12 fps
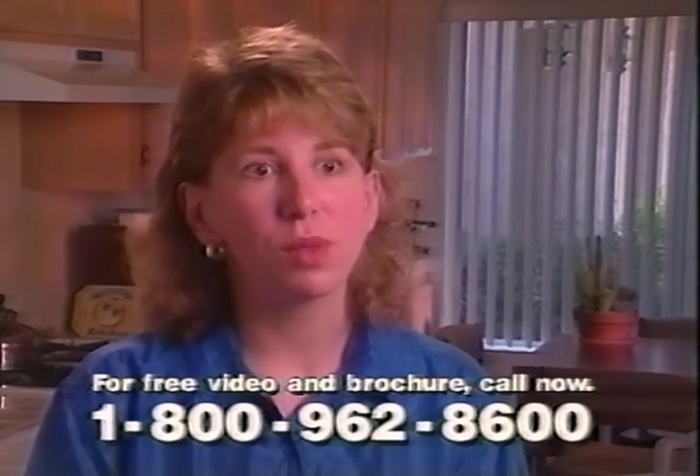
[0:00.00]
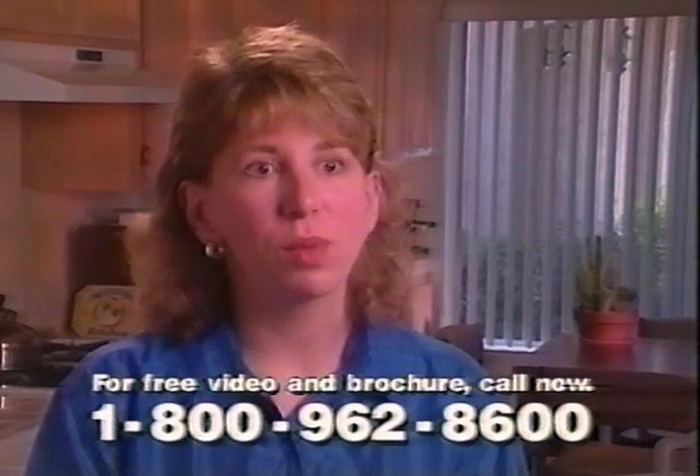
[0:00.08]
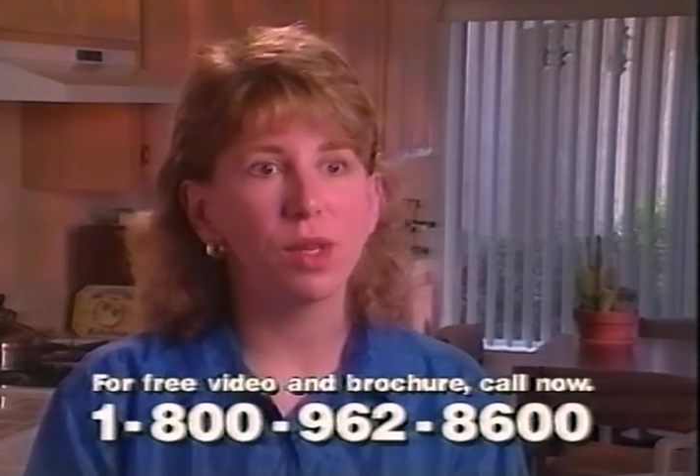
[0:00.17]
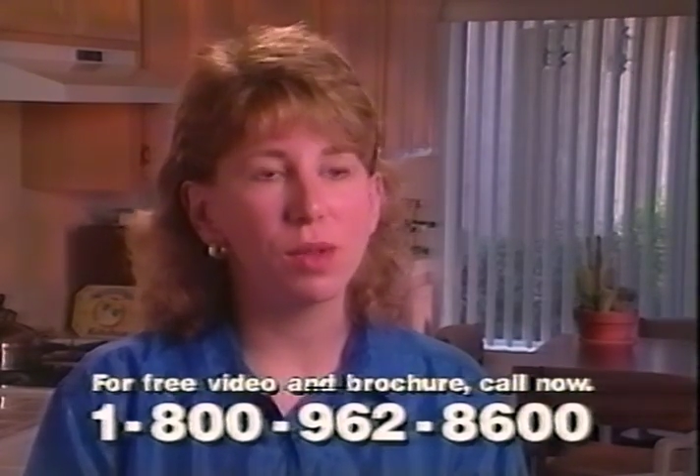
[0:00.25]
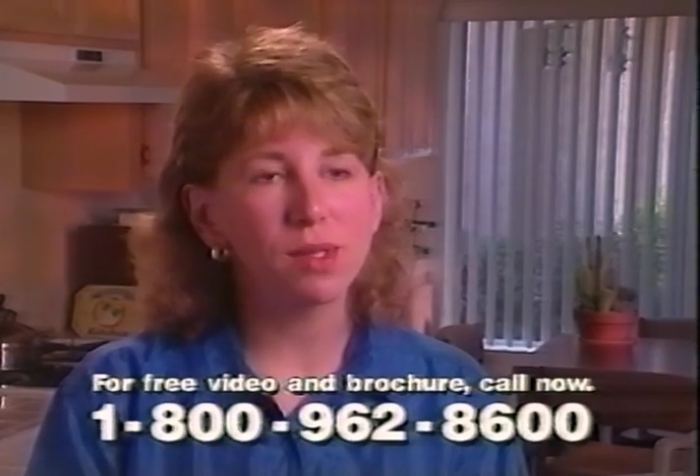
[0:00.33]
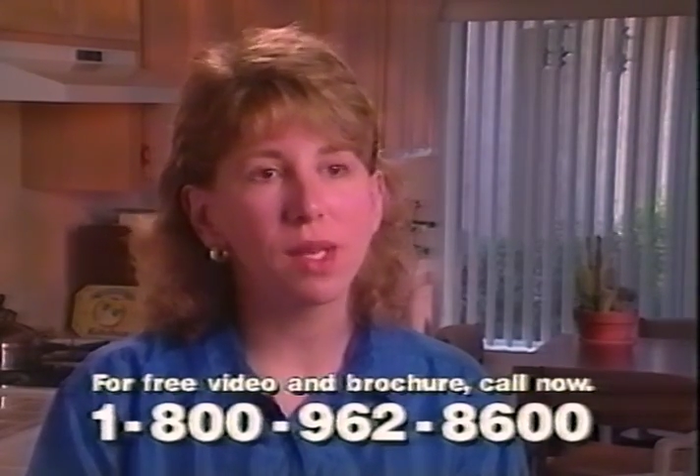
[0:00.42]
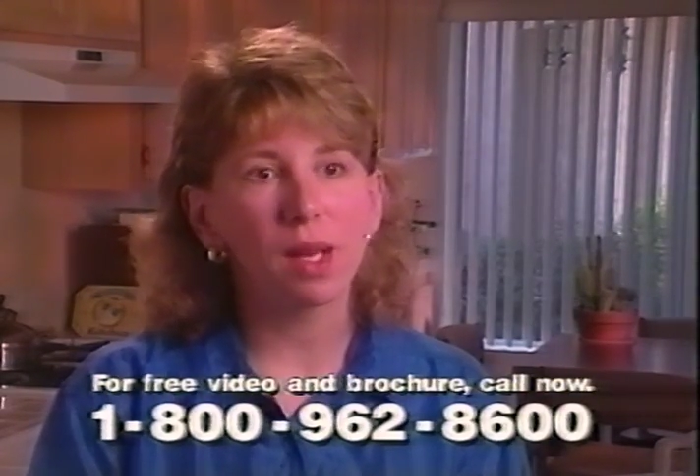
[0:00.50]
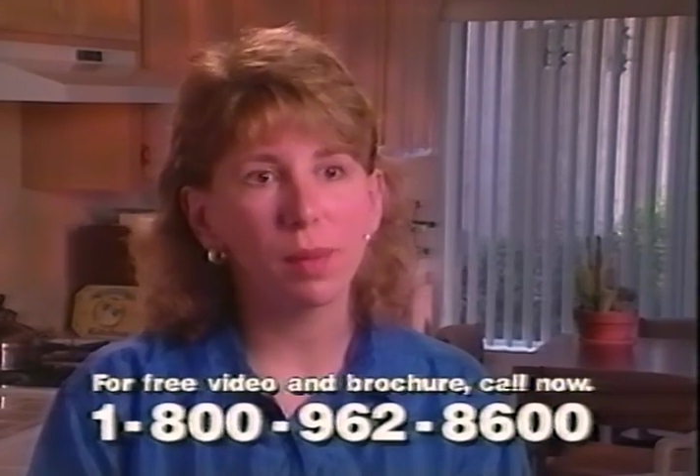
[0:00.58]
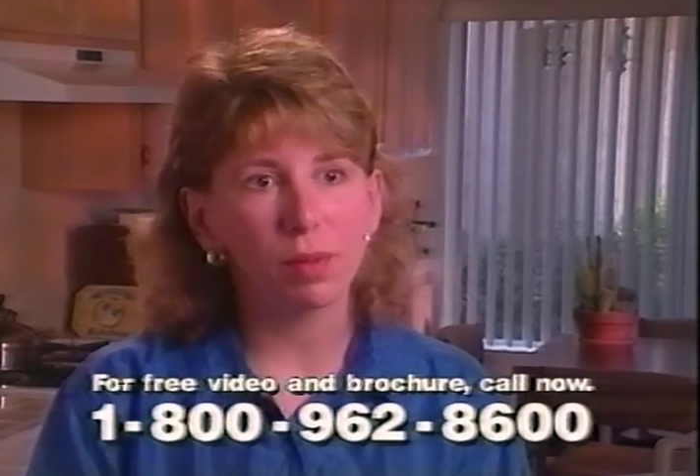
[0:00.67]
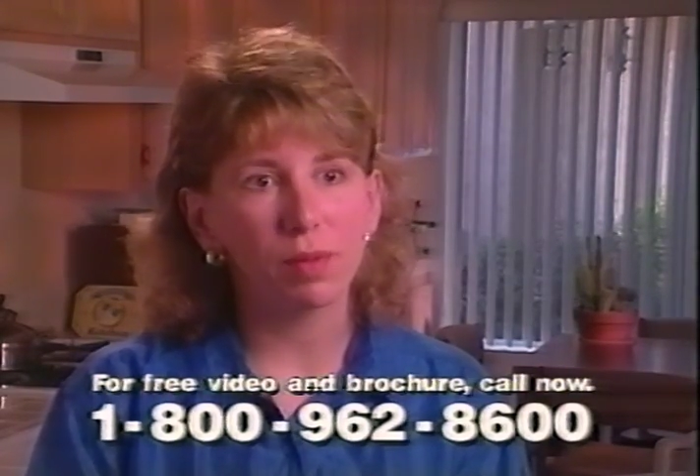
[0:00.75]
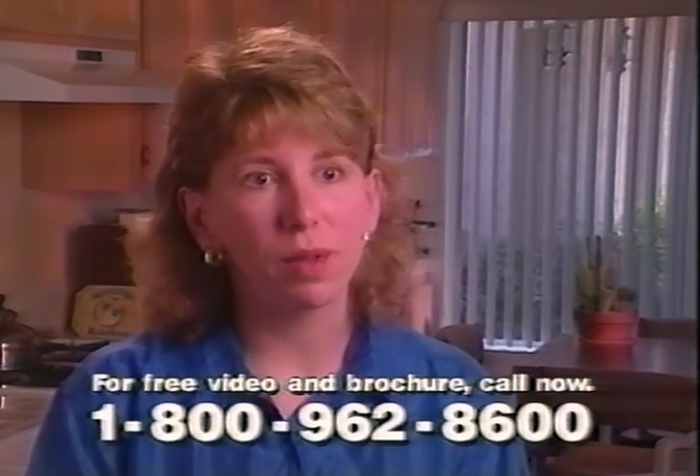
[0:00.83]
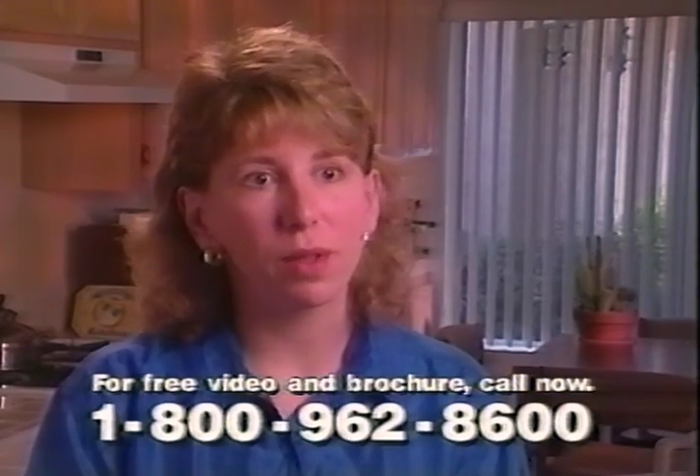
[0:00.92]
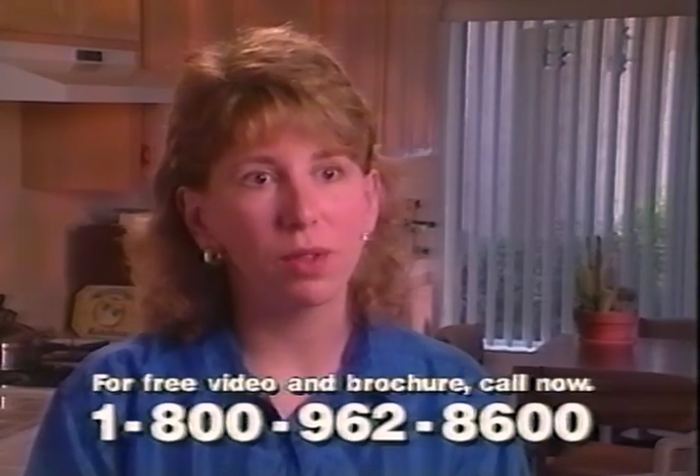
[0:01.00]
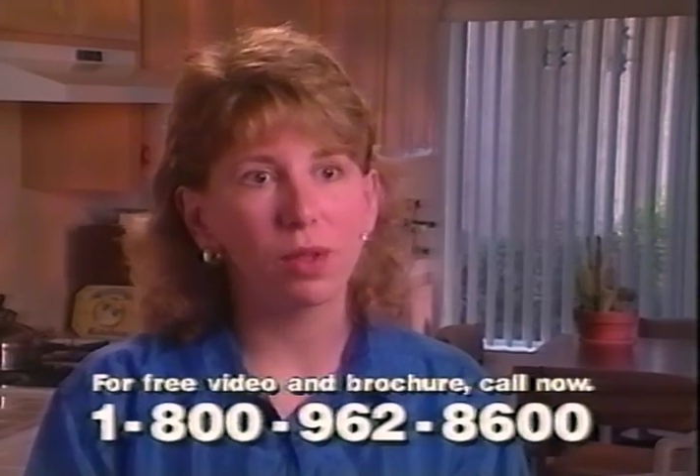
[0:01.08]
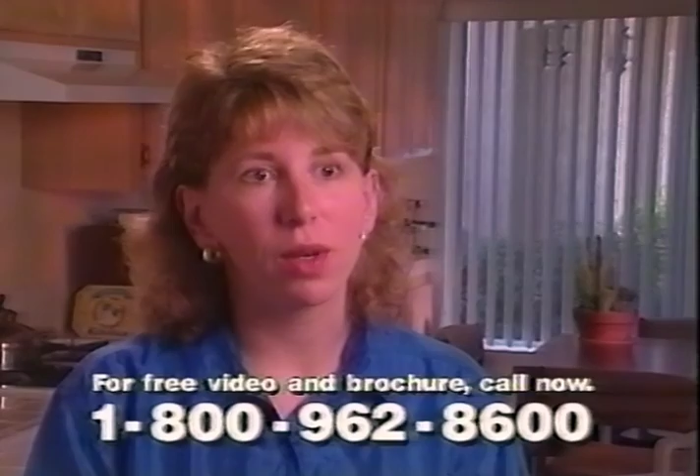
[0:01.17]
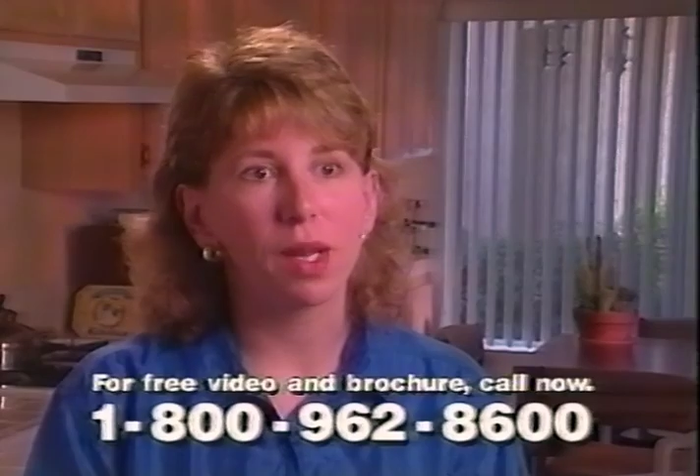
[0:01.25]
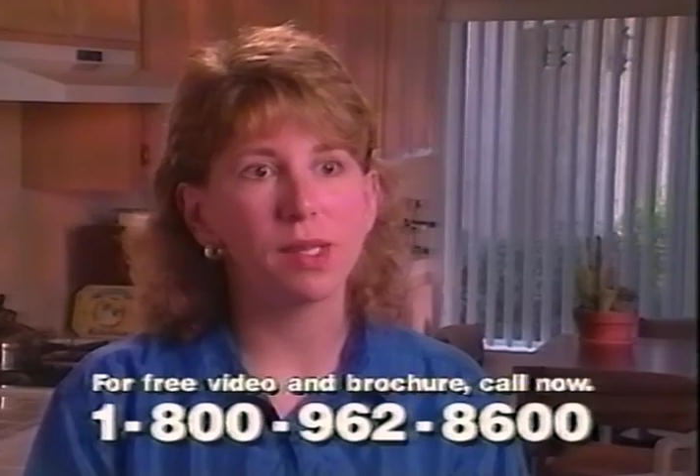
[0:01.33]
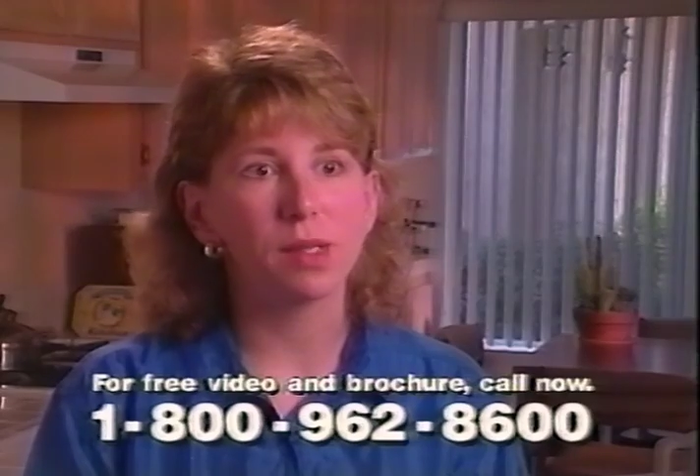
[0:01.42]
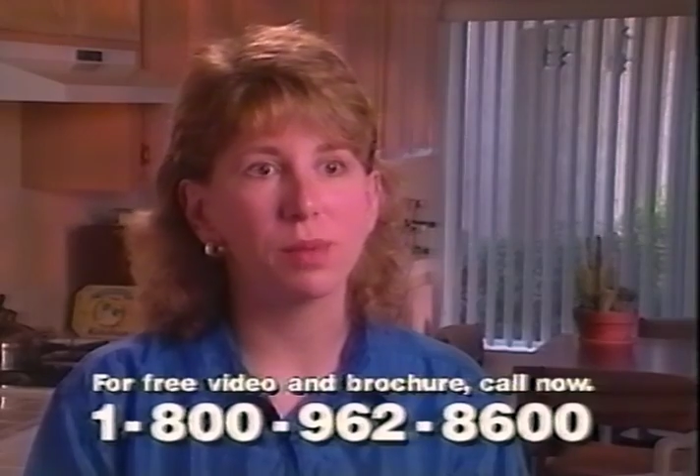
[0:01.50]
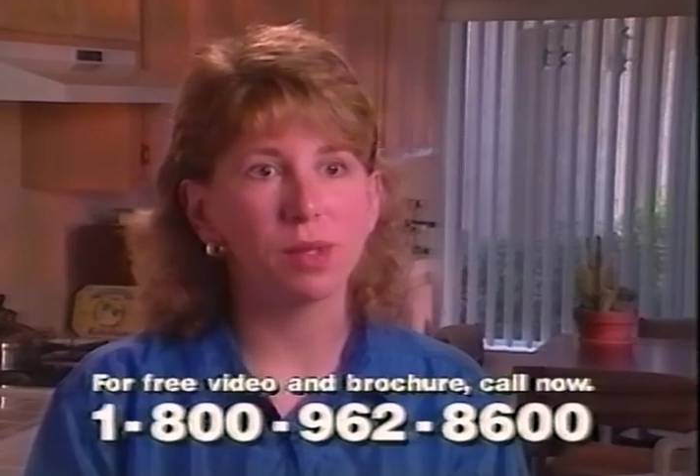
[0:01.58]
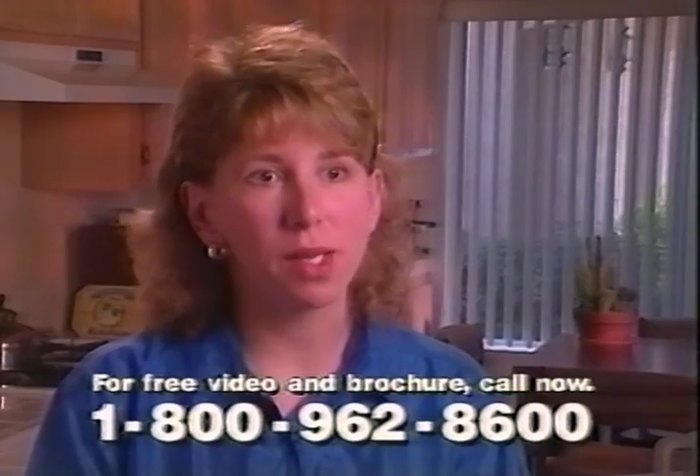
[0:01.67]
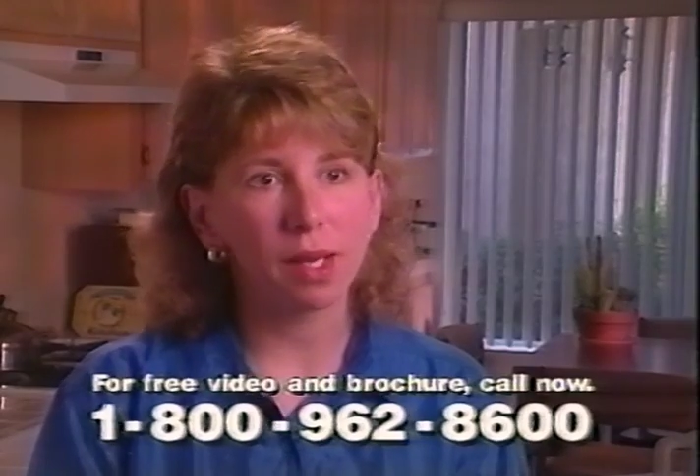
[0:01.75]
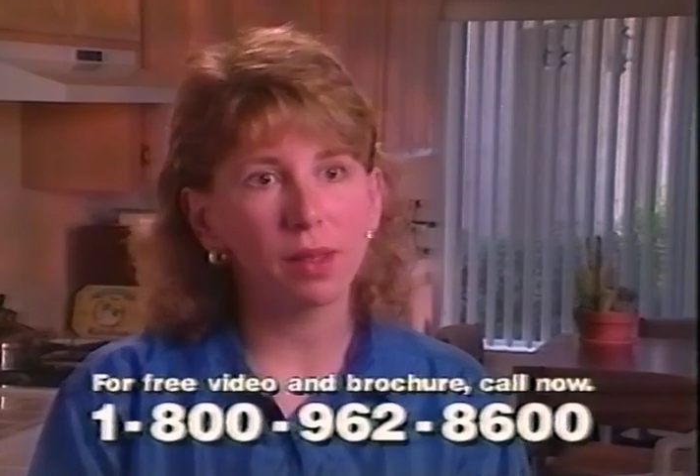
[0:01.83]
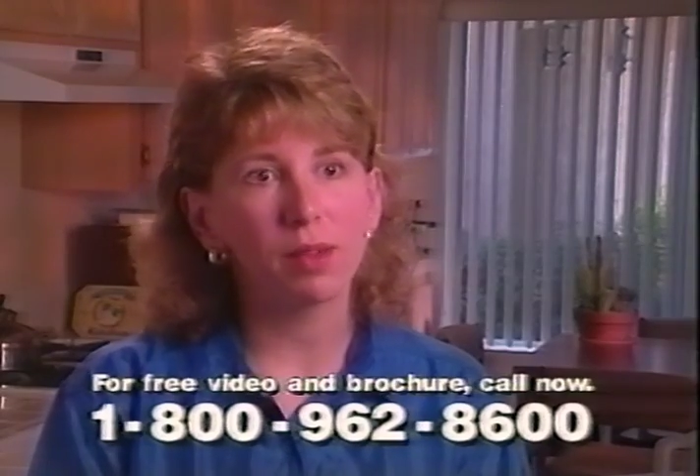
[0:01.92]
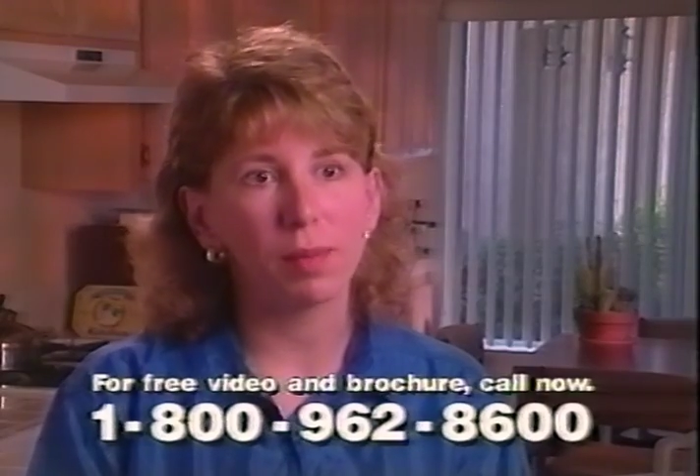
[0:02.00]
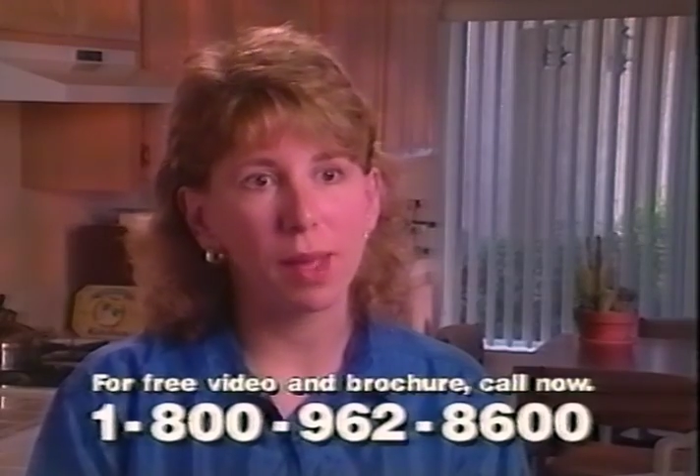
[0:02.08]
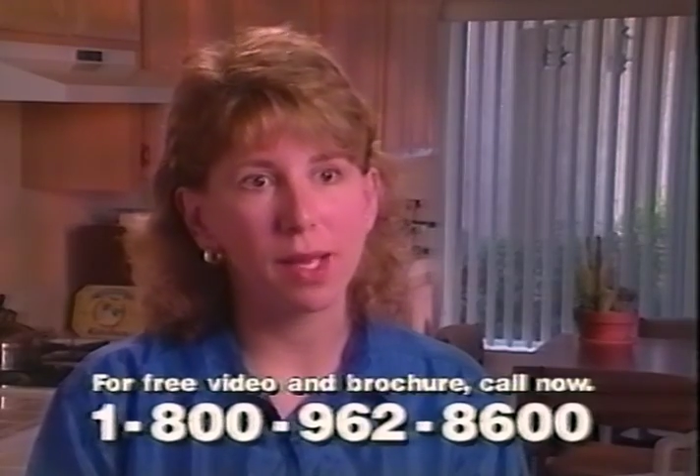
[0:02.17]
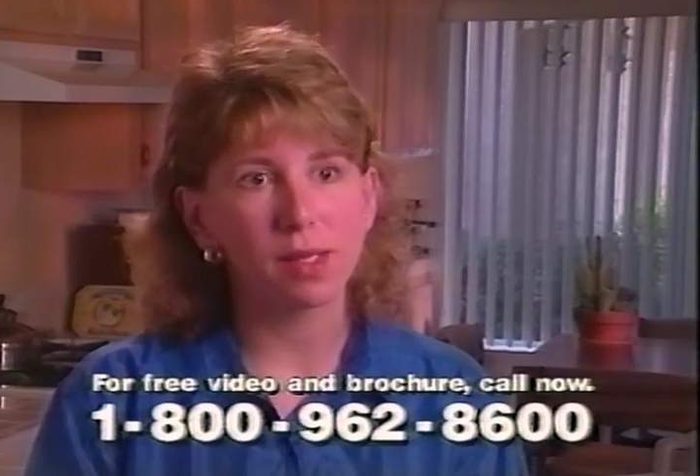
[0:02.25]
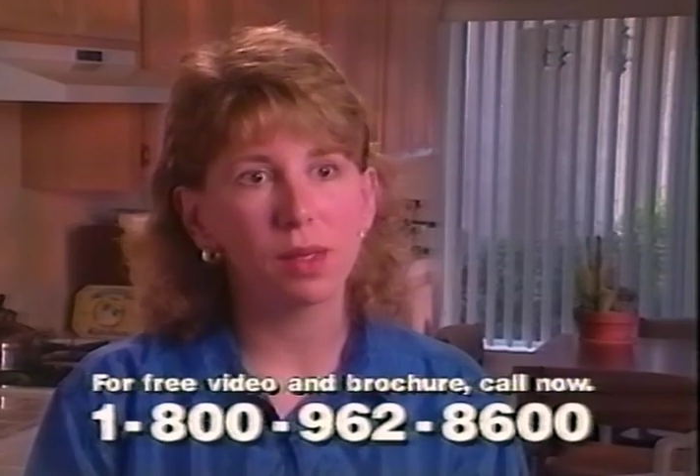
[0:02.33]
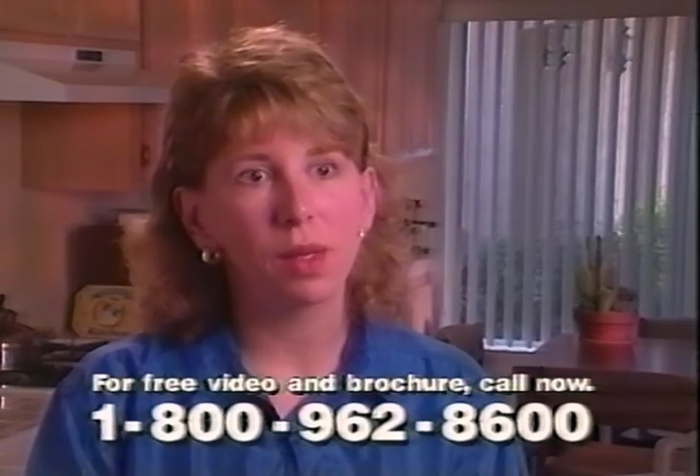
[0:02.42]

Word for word: we use a HEPA filter as a protective mask